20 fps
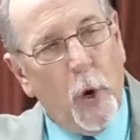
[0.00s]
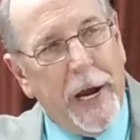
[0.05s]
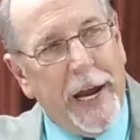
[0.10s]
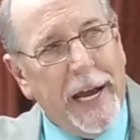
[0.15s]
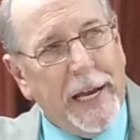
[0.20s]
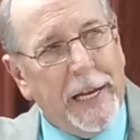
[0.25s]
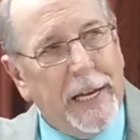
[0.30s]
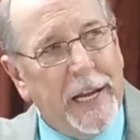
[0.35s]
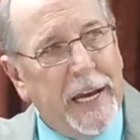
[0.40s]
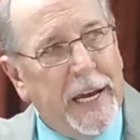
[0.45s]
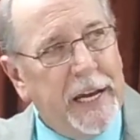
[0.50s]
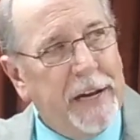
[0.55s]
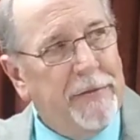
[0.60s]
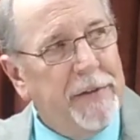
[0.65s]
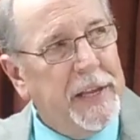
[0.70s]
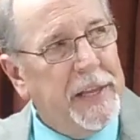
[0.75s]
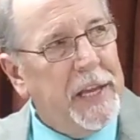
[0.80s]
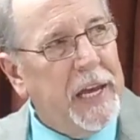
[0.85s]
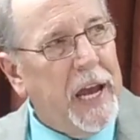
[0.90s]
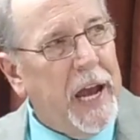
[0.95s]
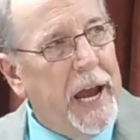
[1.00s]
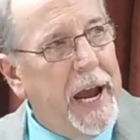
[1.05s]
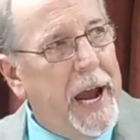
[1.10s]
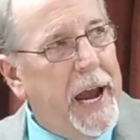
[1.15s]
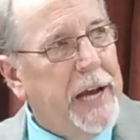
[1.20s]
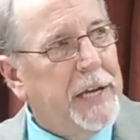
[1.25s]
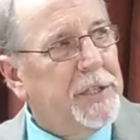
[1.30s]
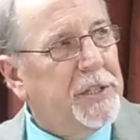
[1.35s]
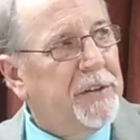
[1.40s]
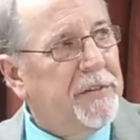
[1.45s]
we live in the
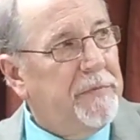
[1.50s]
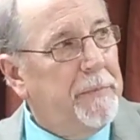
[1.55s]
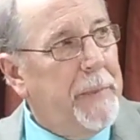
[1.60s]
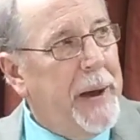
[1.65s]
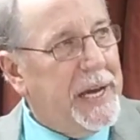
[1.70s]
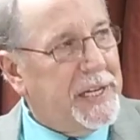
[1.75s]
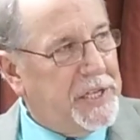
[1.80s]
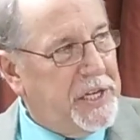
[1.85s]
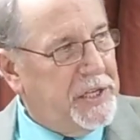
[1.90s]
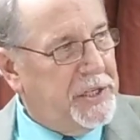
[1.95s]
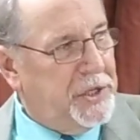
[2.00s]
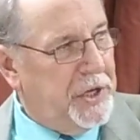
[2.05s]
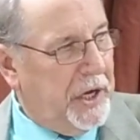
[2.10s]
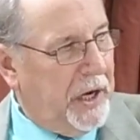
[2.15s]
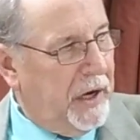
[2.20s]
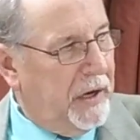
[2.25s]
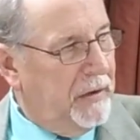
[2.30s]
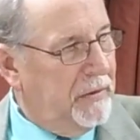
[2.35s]
age of messaging.